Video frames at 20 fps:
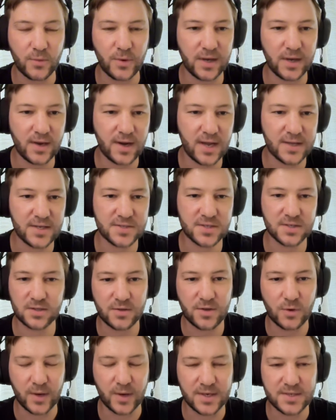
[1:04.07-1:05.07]
the regulators and
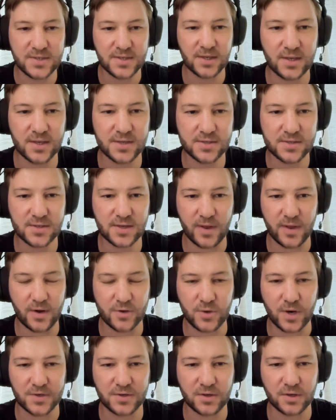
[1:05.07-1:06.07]
to the rent seekers that
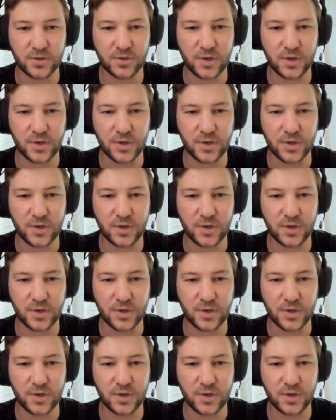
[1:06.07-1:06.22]
are trying to